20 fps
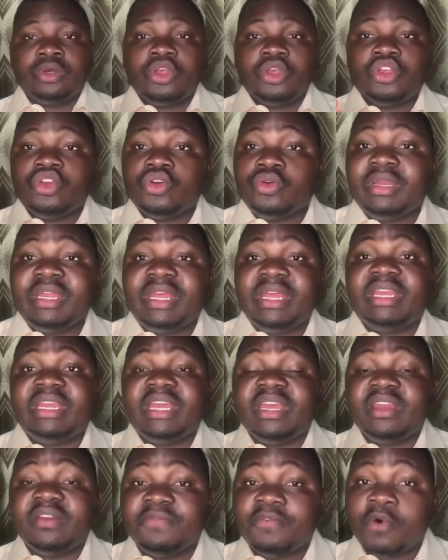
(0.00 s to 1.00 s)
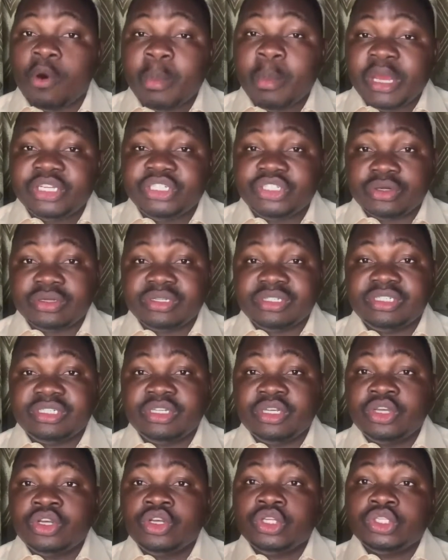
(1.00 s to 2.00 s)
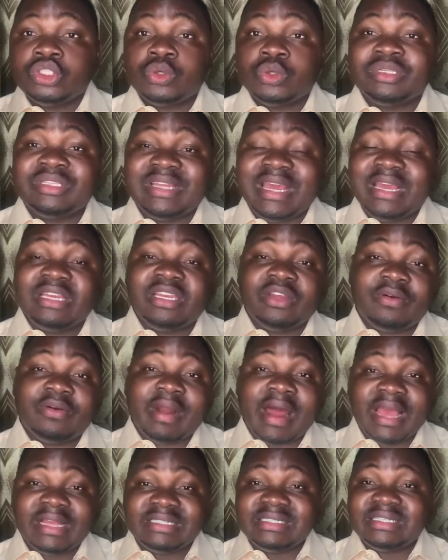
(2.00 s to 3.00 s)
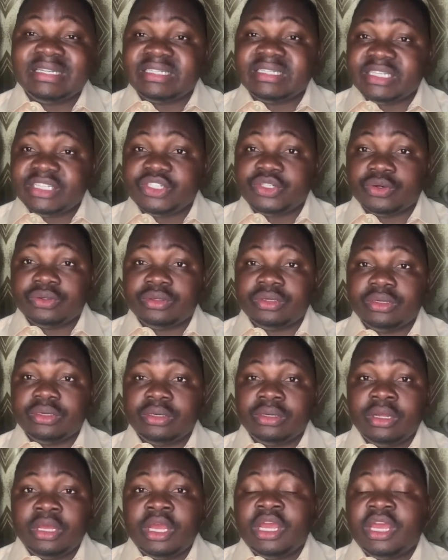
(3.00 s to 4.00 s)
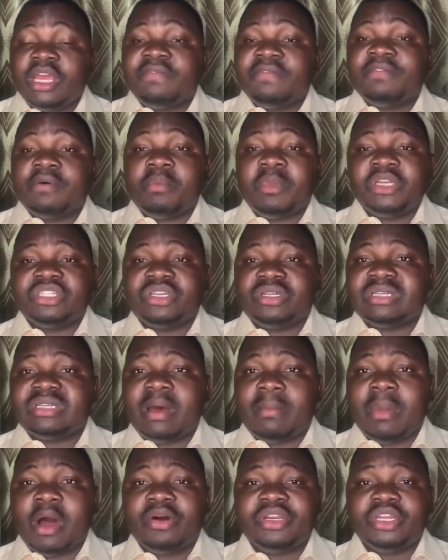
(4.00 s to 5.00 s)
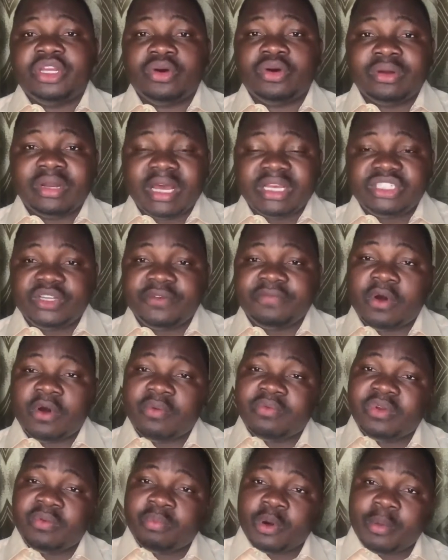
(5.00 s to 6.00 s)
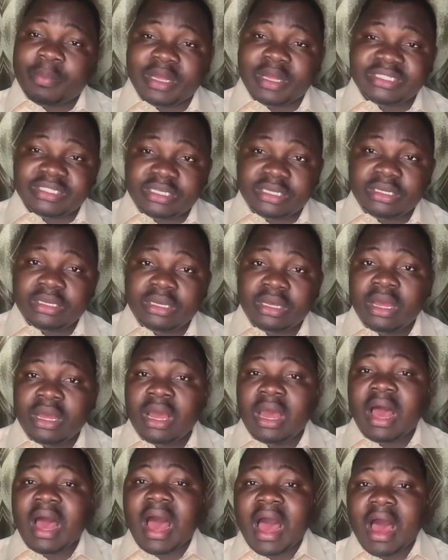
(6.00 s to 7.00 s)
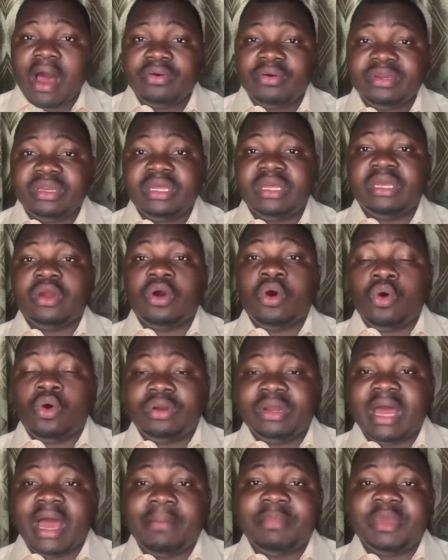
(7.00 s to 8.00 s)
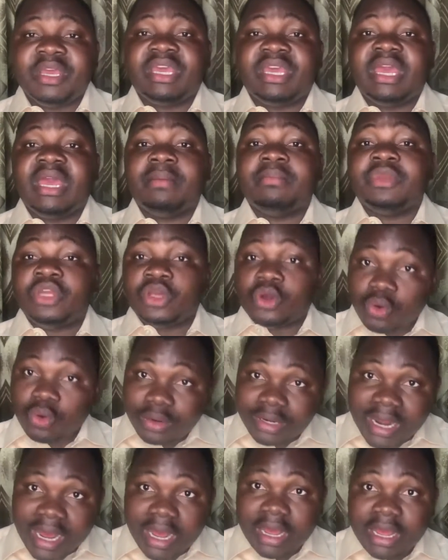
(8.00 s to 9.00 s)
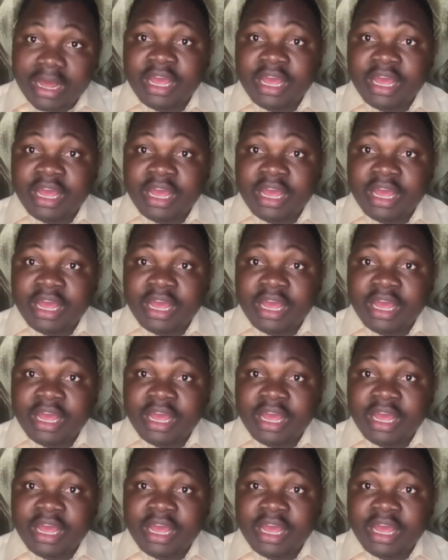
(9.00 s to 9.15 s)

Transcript: You need informations to take the right decision. Informations about the ownership of the property, how the owner became the owner,